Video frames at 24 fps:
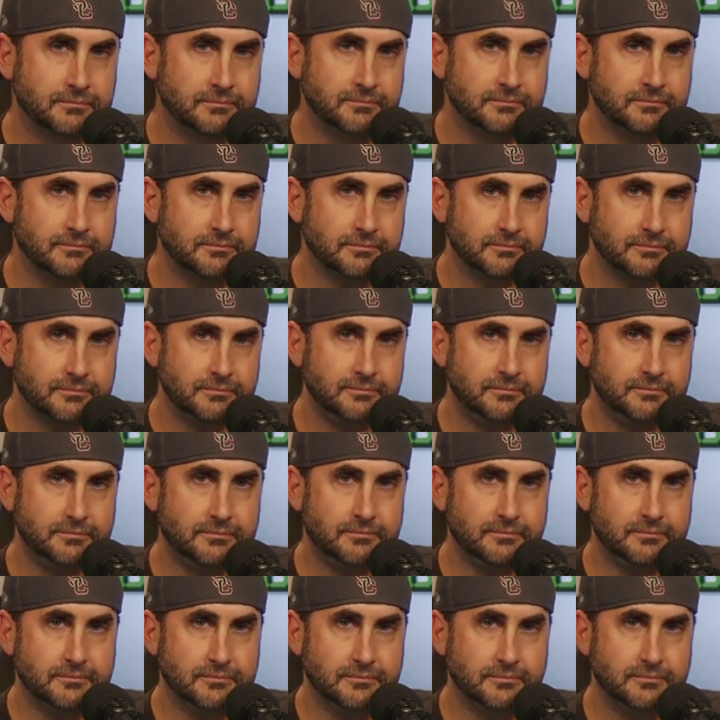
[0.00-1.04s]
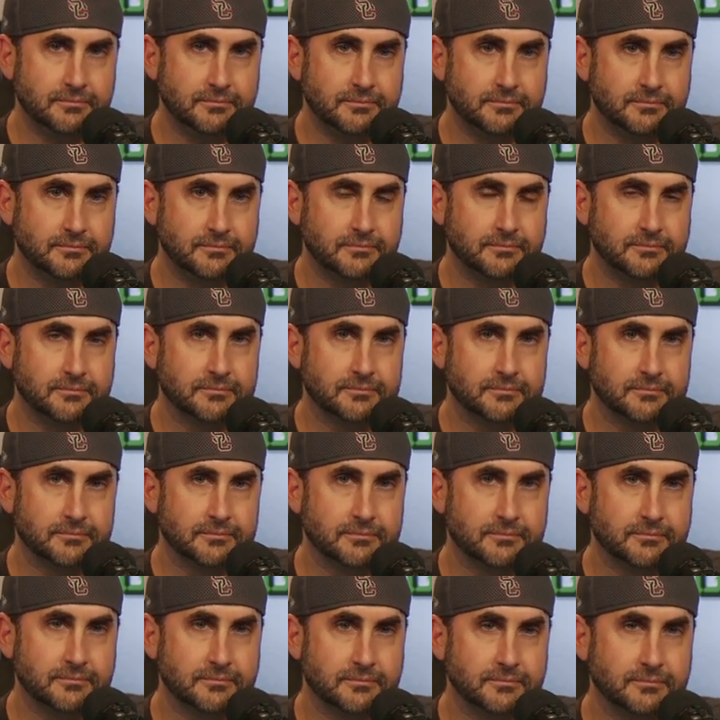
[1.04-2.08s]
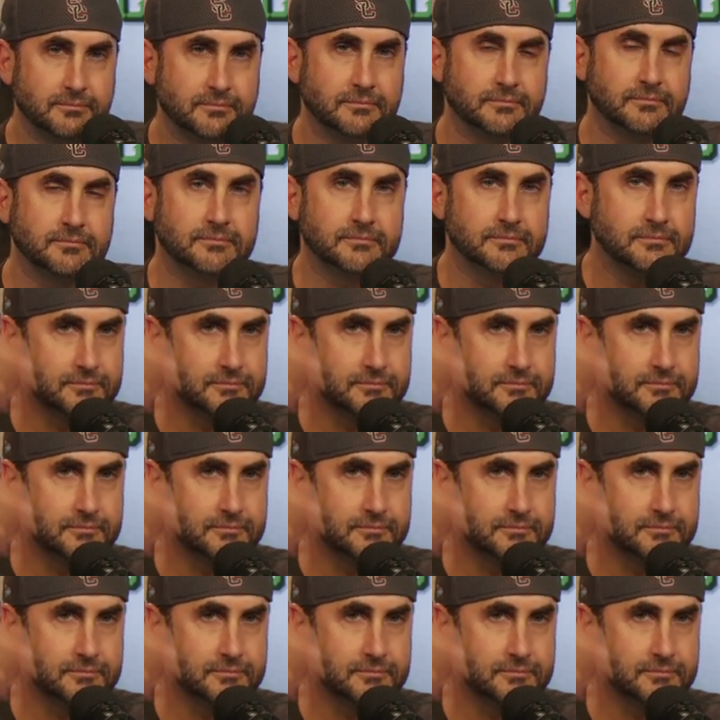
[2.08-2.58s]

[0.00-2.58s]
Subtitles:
(not speaking)